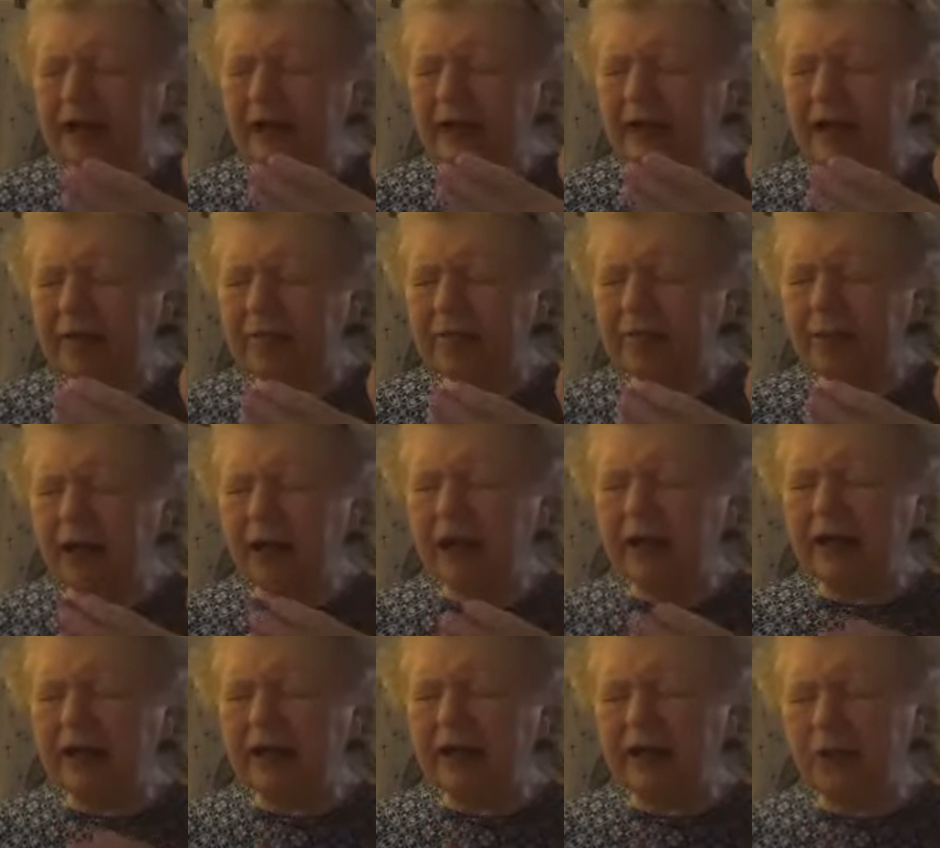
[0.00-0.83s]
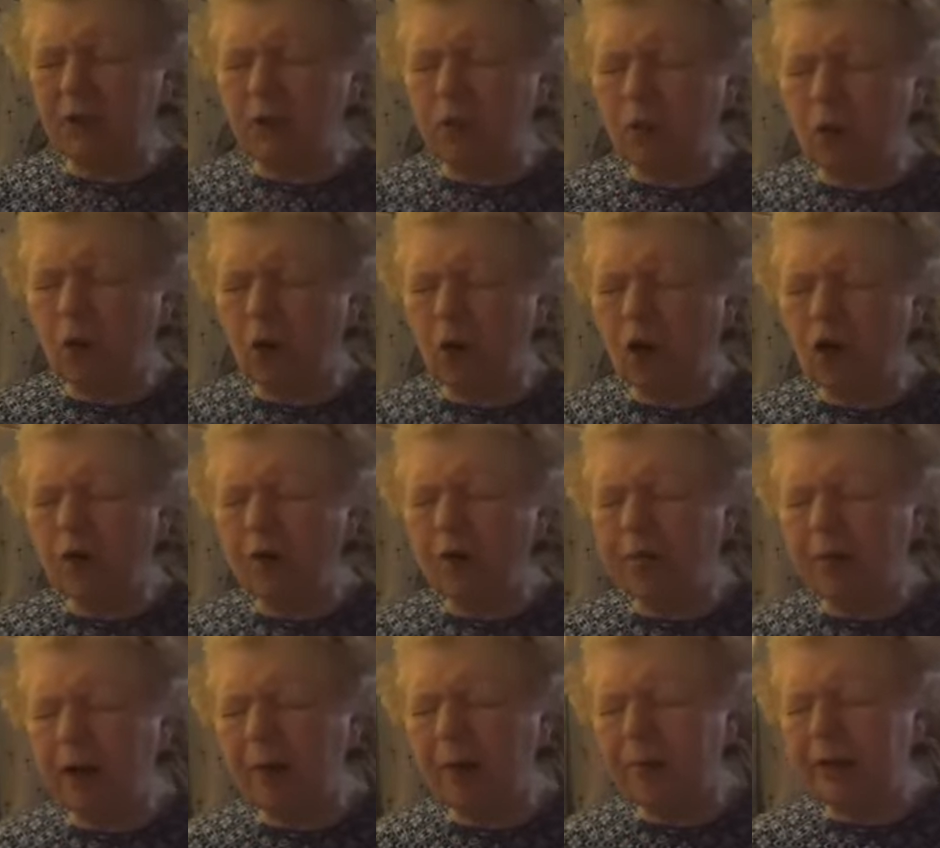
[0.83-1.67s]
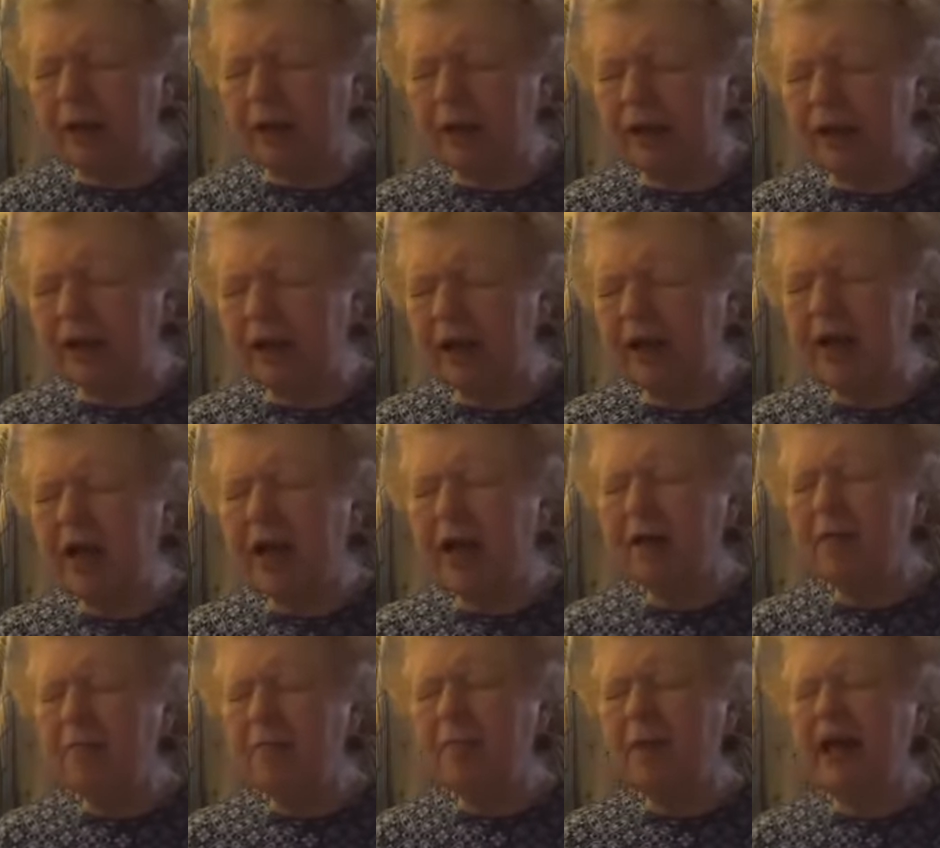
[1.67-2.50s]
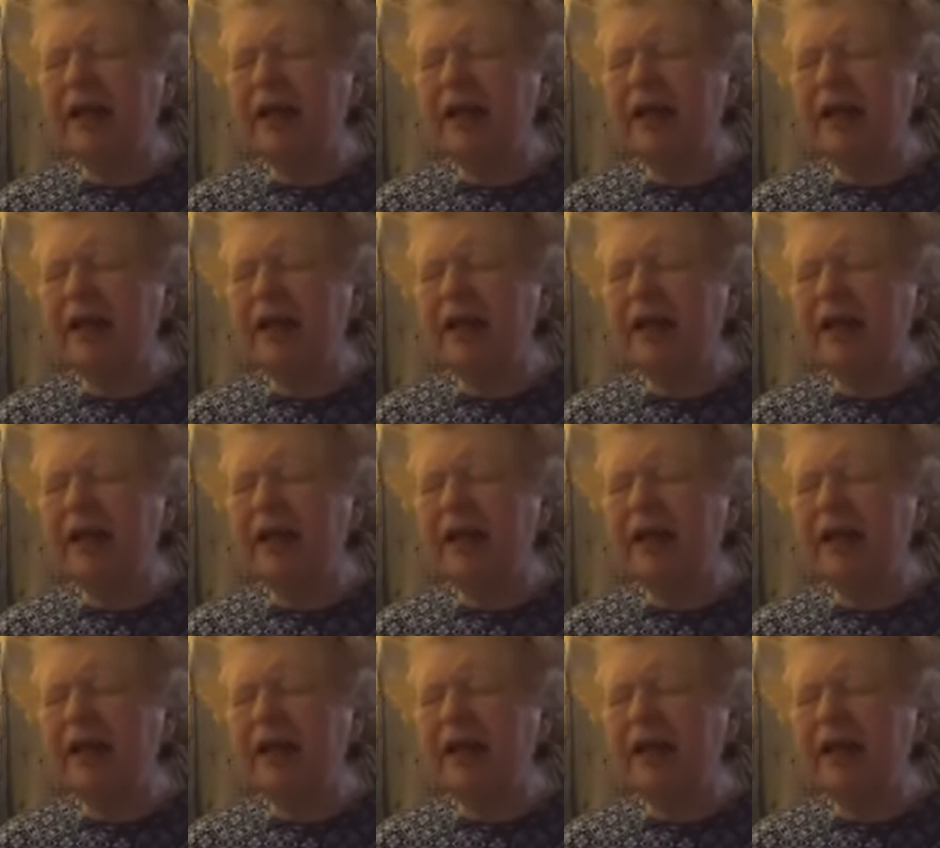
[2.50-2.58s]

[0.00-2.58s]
and body and walk properly. My